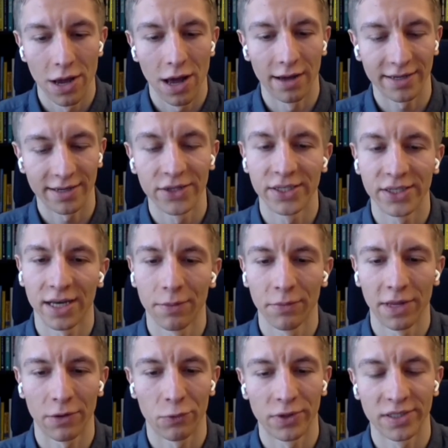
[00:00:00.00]
Uh, can you tell
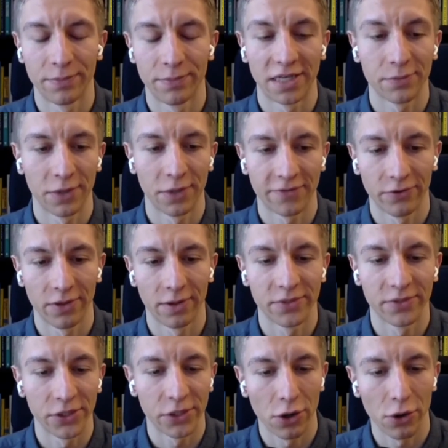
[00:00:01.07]
them like where's the best place for
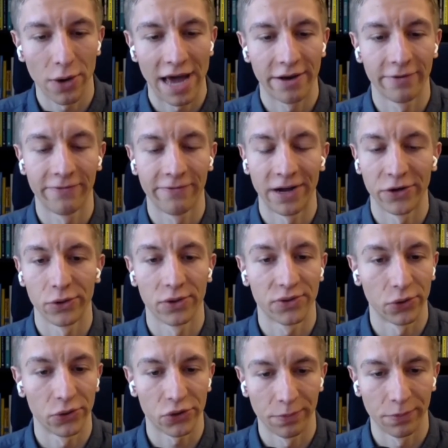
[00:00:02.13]
them to go, how to find you on
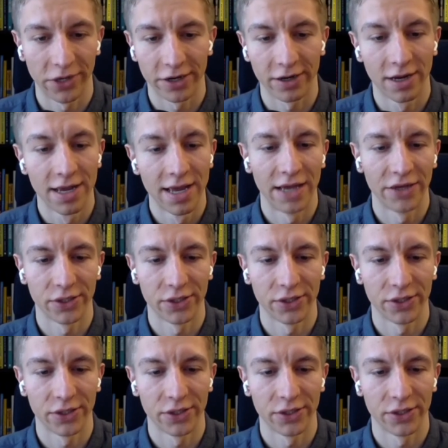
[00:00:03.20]
social media,